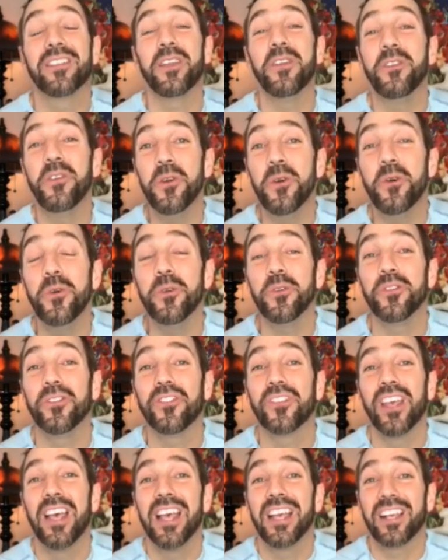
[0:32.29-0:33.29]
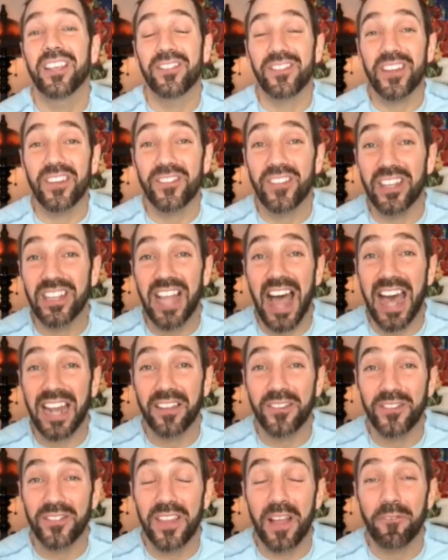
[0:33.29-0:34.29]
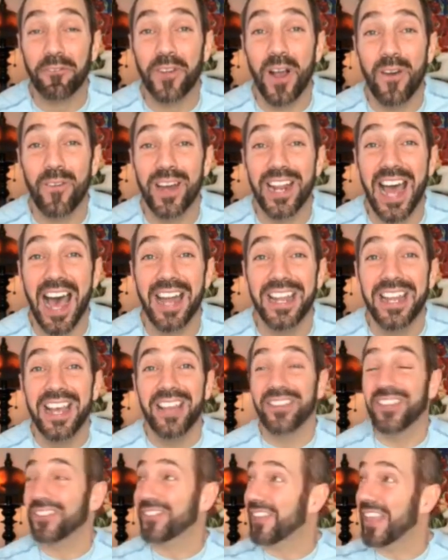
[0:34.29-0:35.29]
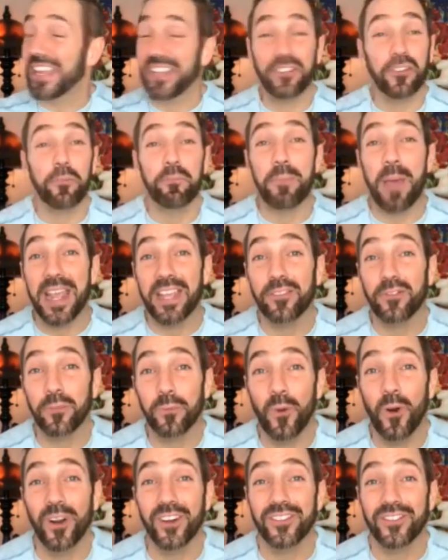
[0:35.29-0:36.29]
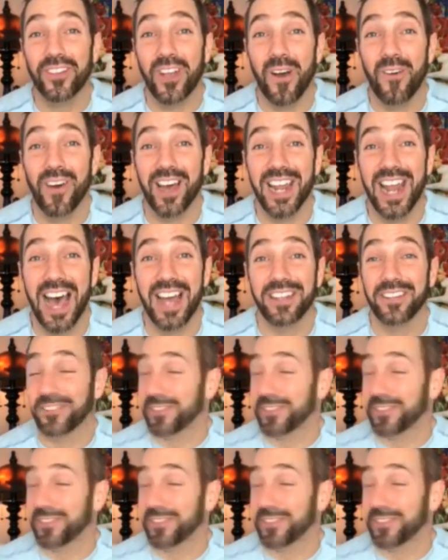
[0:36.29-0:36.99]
The news. Because there's a lot of stuff going on. There's like space wars going on.